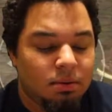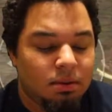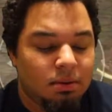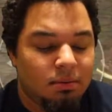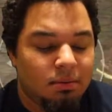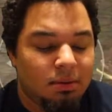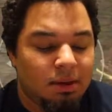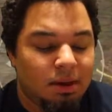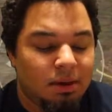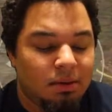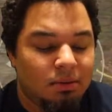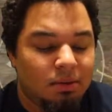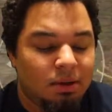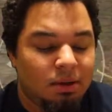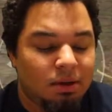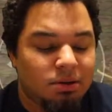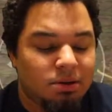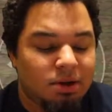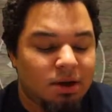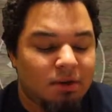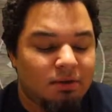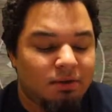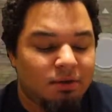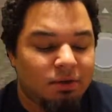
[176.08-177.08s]
And be a watch
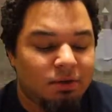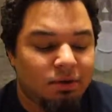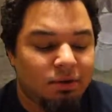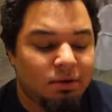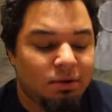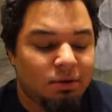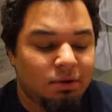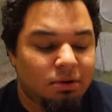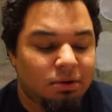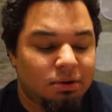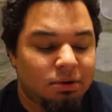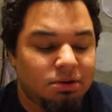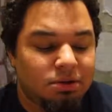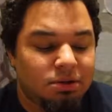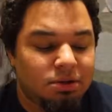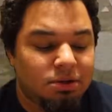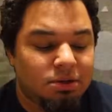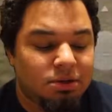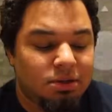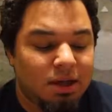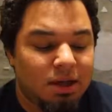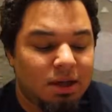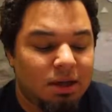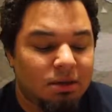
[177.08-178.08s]
out for the lurkers,
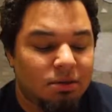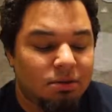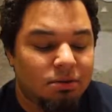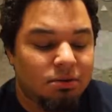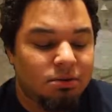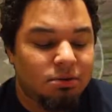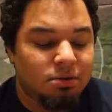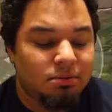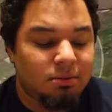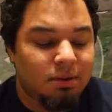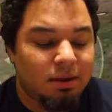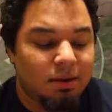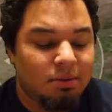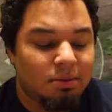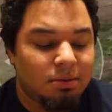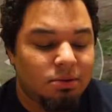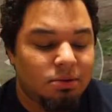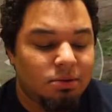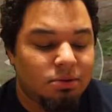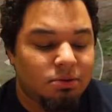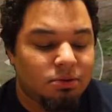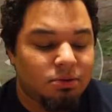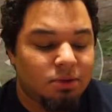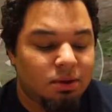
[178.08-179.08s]
because they can do some
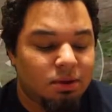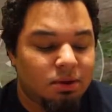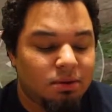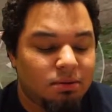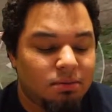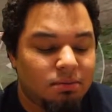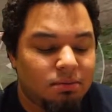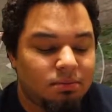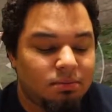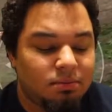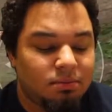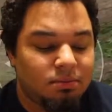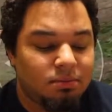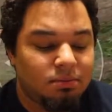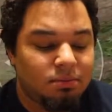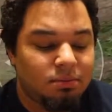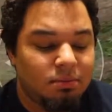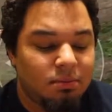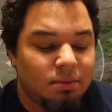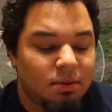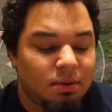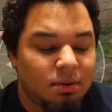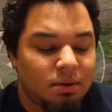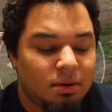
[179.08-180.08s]
damage as well
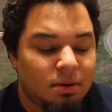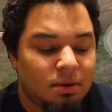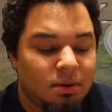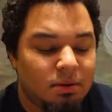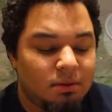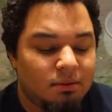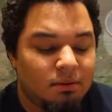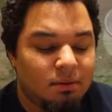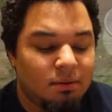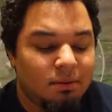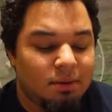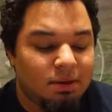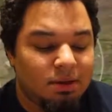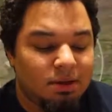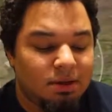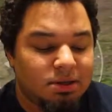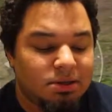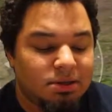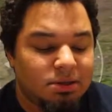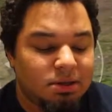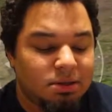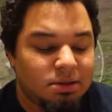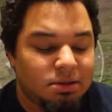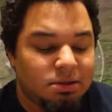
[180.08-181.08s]
from a
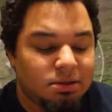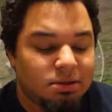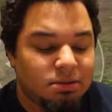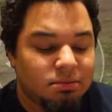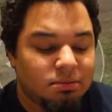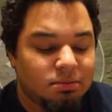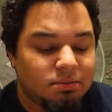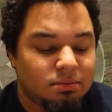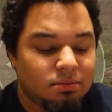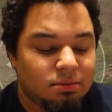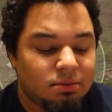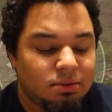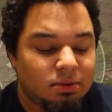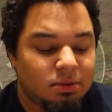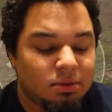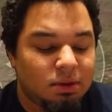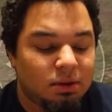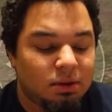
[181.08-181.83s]
distance. So we're